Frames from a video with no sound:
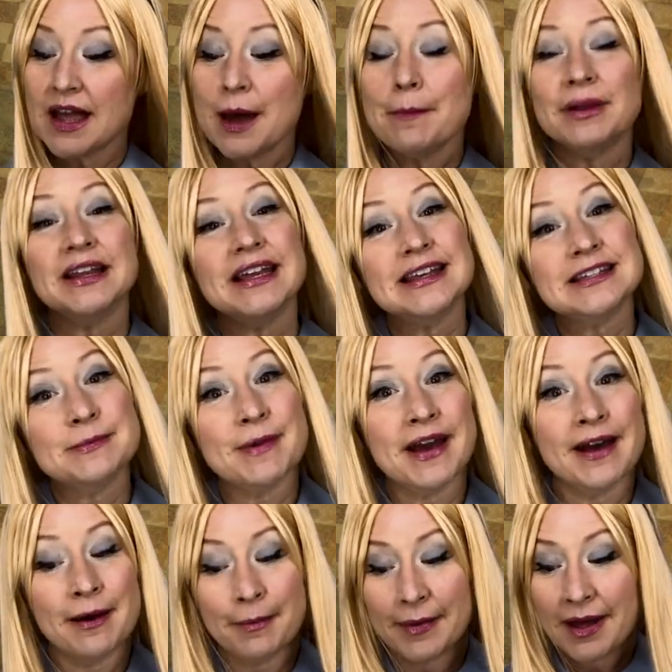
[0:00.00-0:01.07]
Please,
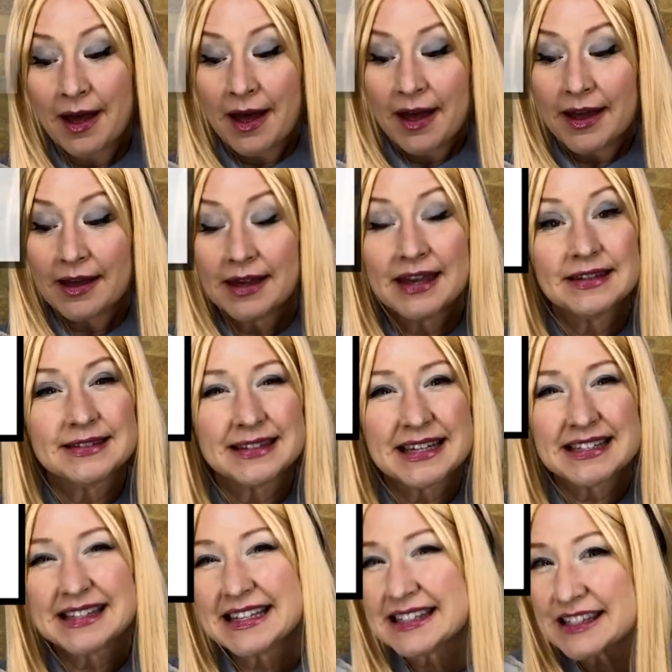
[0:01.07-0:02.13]
ma'am, is, is
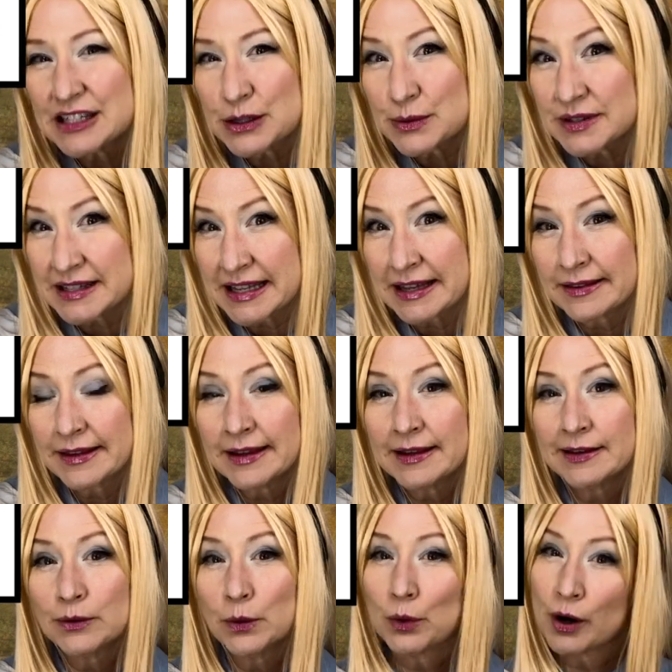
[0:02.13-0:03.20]
this New
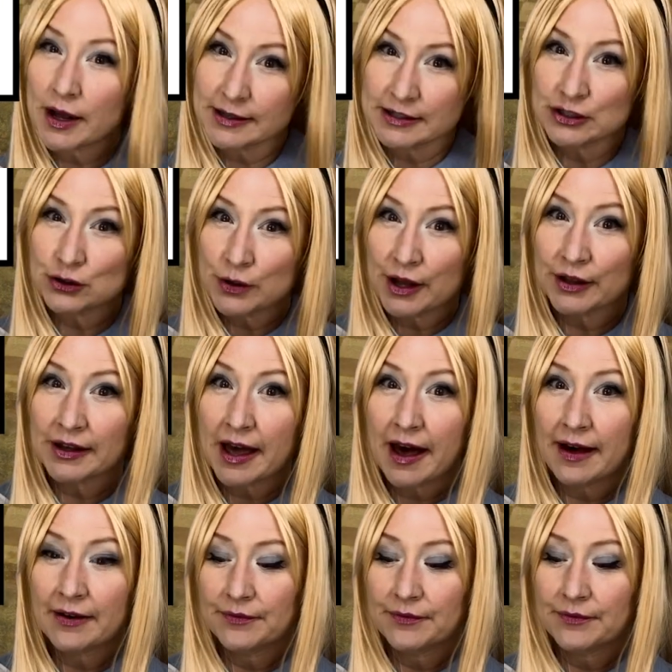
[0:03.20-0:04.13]
Zealand or Australia?